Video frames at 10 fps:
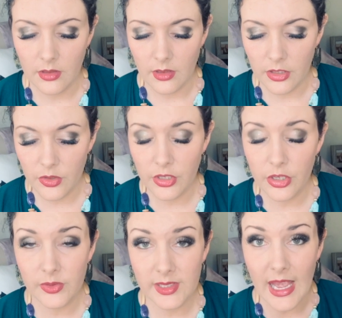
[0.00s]
you can
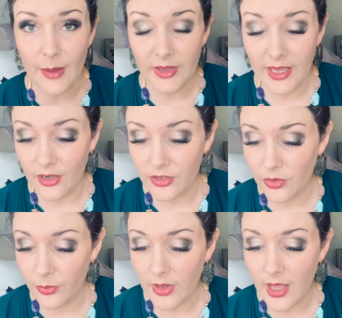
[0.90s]
use the applicator to
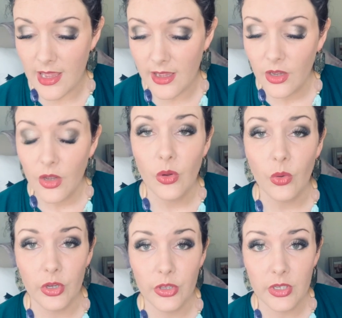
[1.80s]
apply it,
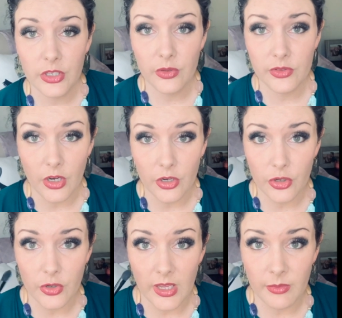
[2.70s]
or you can use our
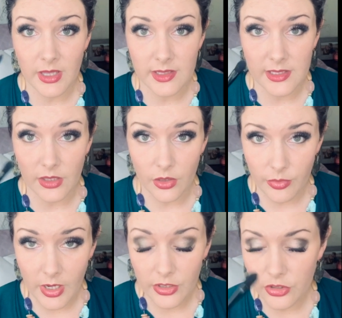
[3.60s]
cream concealer
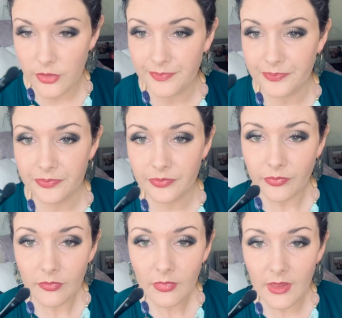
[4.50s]
brush
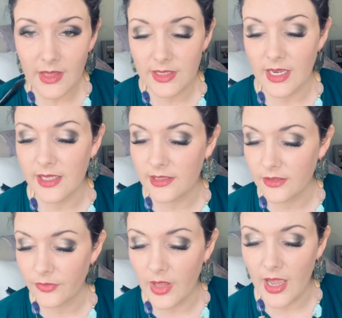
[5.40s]
that's nice
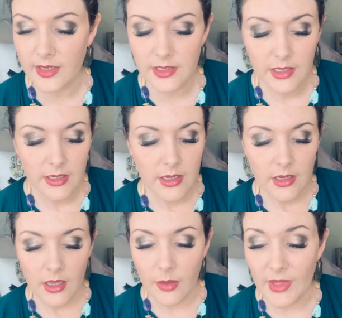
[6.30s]
and flat.
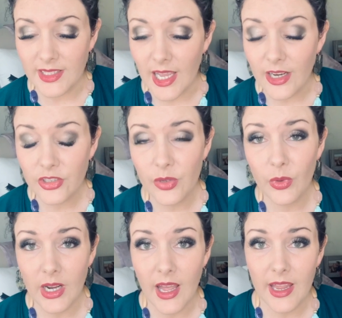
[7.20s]
That's actually what
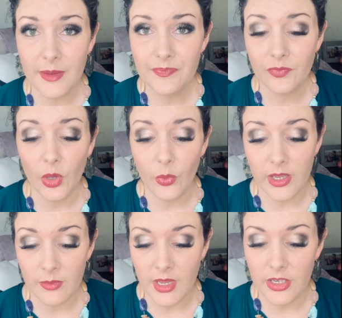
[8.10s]
I
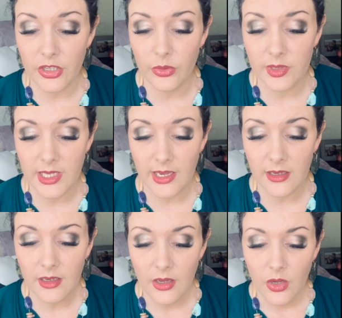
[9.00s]
recommend
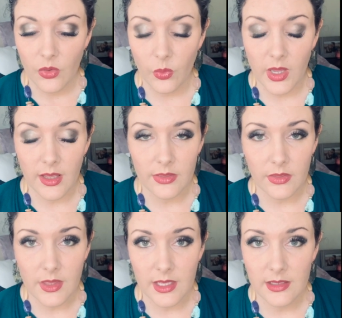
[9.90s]
using with
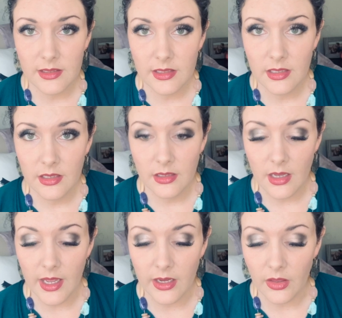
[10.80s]
these
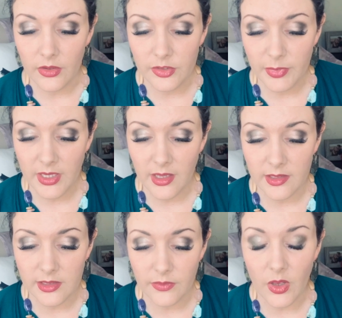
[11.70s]
eye colors
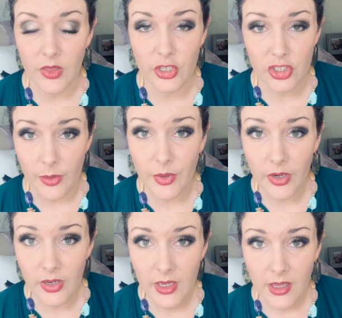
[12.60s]
because of all the
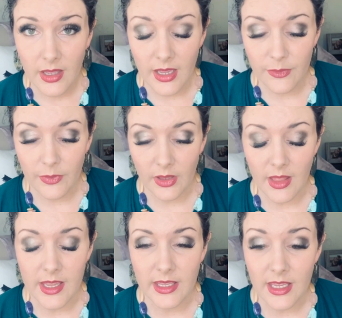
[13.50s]
shimmer. I feel
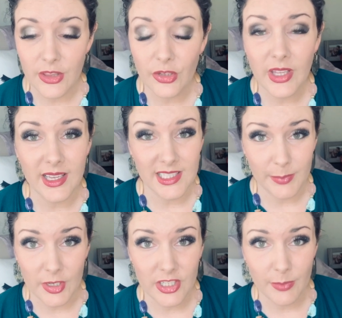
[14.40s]
like either like a
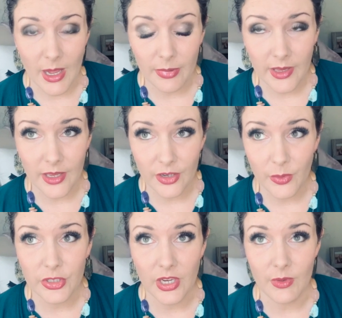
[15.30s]
sponge tip applicator,
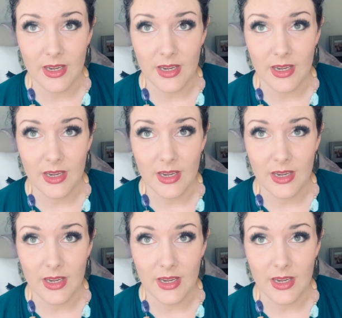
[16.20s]
which I would